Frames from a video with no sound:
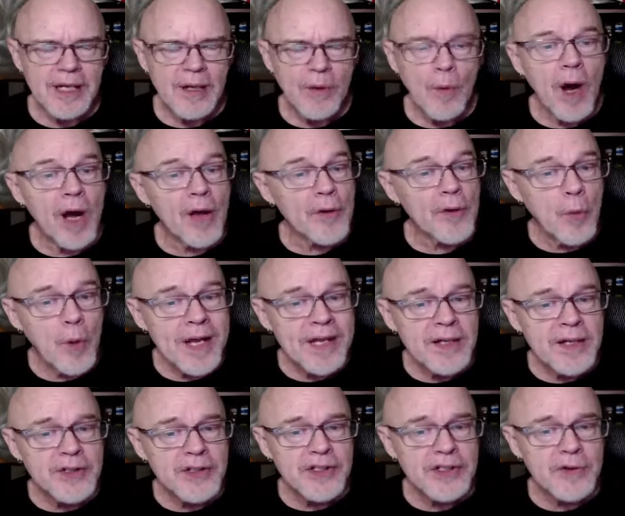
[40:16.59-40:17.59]
while the
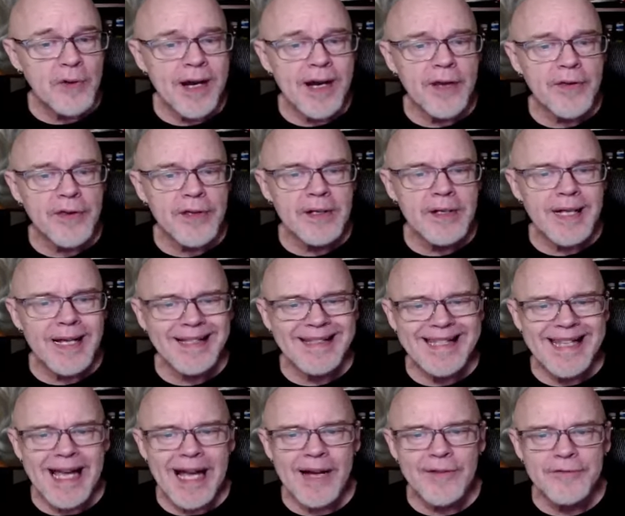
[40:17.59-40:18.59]
wind strengthened and
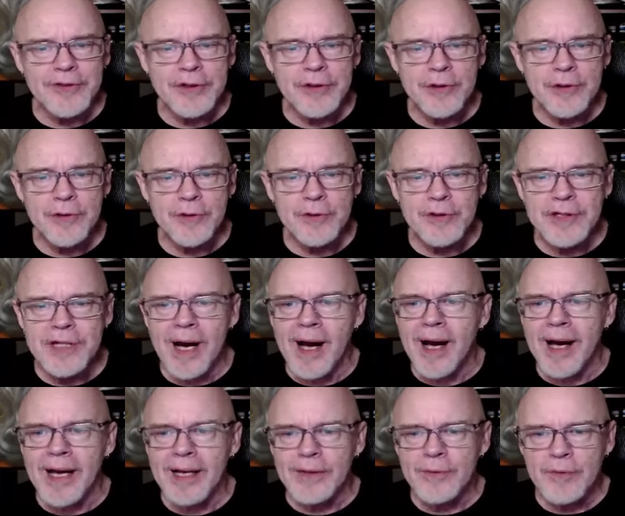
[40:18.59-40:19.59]
the afternoon
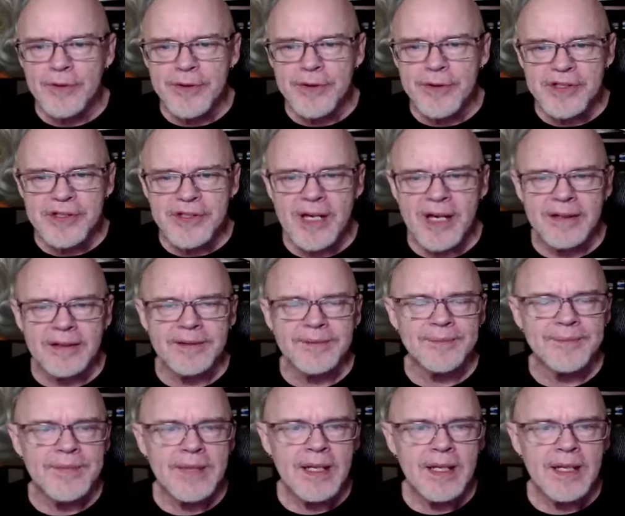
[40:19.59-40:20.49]
died with the sun,